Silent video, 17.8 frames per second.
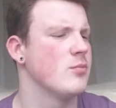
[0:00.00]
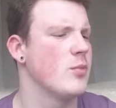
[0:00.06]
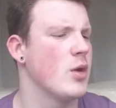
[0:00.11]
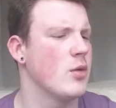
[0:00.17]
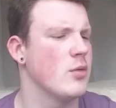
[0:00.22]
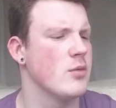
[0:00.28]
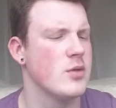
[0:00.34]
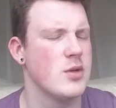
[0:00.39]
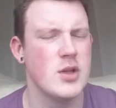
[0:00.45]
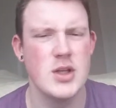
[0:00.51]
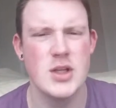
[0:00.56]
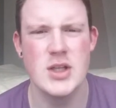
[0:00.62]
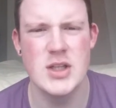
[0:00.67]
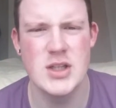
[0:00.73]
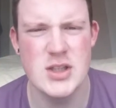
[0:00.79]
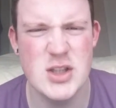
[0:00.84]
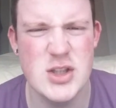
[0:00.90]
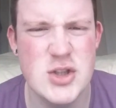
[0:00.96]
Well,
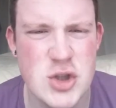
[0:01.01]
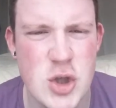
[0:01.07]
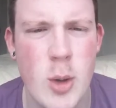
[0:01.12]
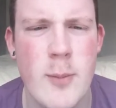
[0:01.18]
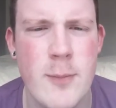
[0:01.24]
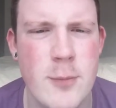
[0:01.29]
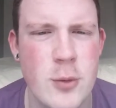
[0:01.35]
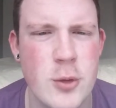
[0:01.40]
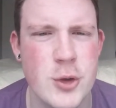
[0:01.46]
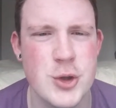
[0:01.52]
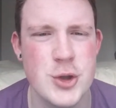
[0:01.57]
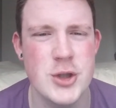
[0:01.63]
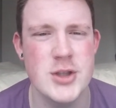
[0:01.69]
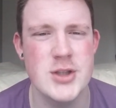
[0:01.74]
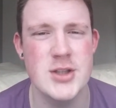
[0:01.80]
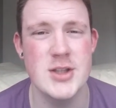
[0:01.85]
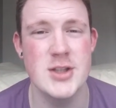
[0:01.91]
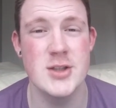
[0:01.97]
the top four,
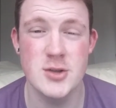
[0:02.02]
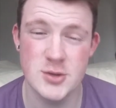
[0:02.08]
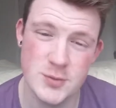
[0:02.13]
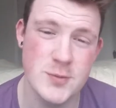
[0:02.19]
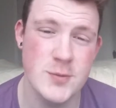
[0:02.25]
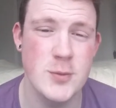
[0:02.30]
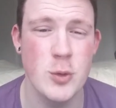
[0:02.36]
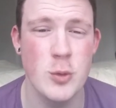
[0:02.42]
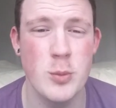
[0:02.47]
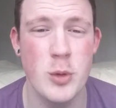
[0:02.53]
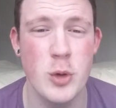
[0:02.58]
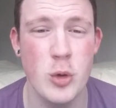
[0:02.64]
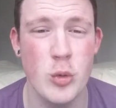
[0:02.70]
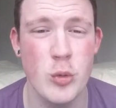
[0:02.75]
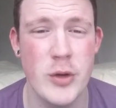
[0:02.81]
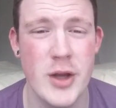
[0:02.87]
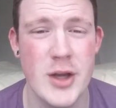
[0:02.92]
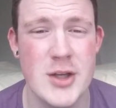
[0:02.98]
should I say. There's four
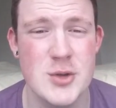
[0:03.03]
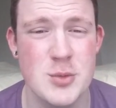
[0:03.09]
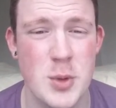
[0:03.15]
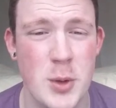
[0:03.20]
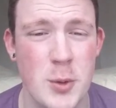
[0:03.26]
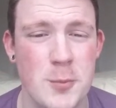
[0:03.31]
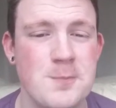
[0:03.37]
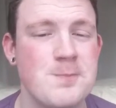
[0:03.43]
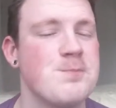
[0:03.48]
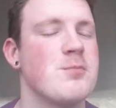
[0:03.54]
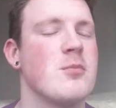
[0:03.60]
below that as well.